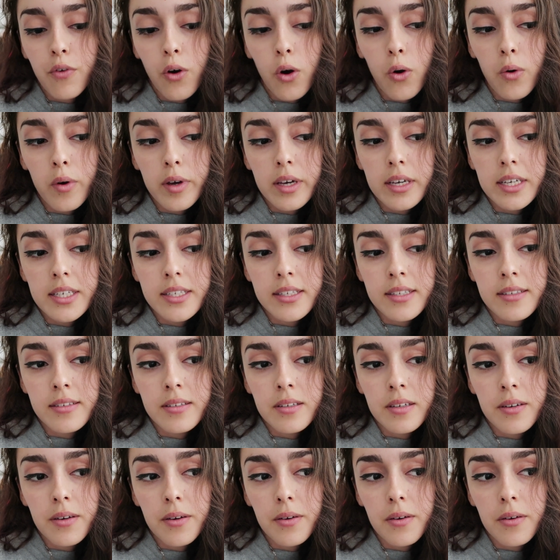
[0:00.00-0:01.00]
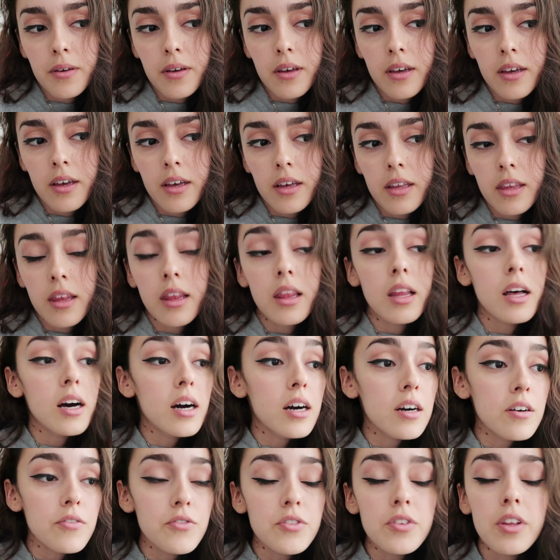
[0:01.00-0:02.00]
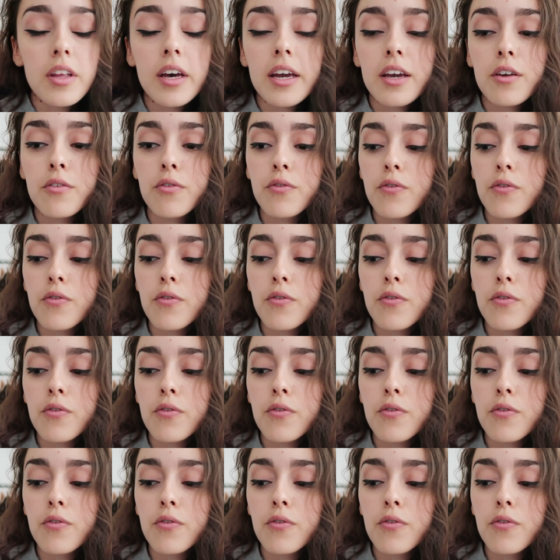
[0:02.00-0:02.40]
always loved like